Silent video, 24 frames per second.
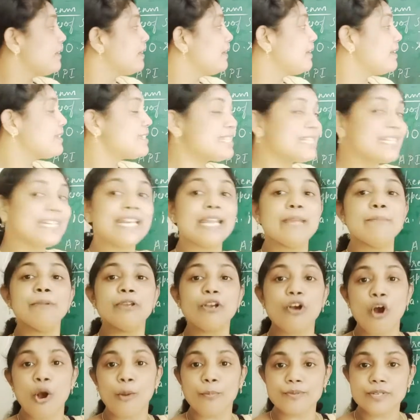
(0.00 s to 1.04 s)

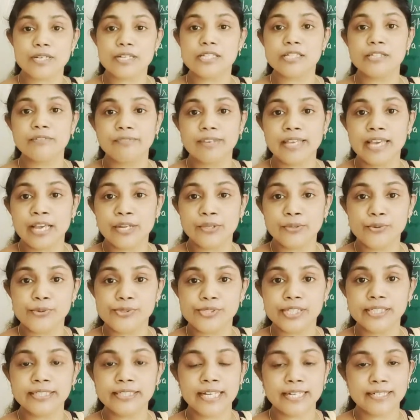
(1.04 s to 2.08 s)
streaming options we are
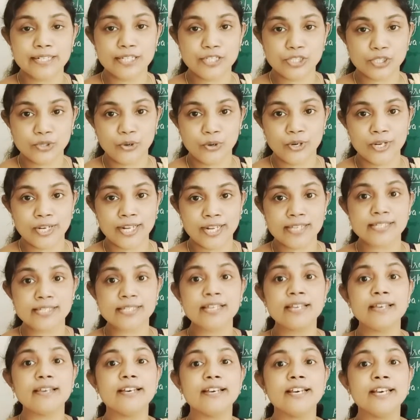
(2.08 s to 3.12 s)
using, that is called as
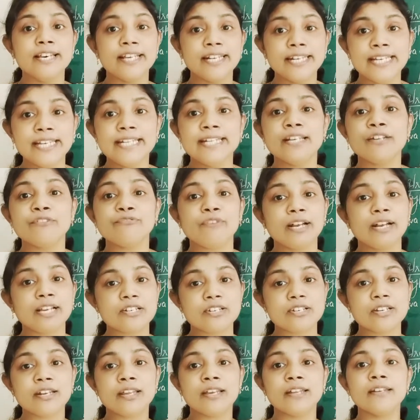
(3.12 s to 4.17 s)
a reader
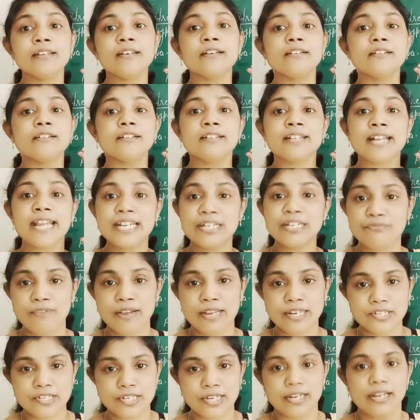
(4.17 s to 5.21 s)
function and a write
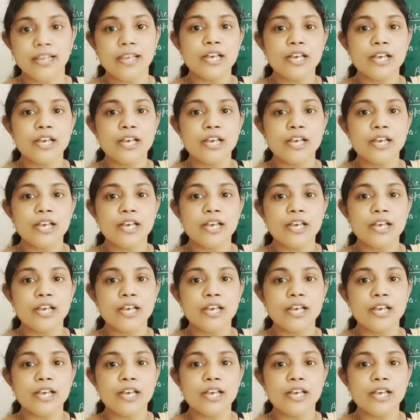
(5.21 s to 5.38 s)
function.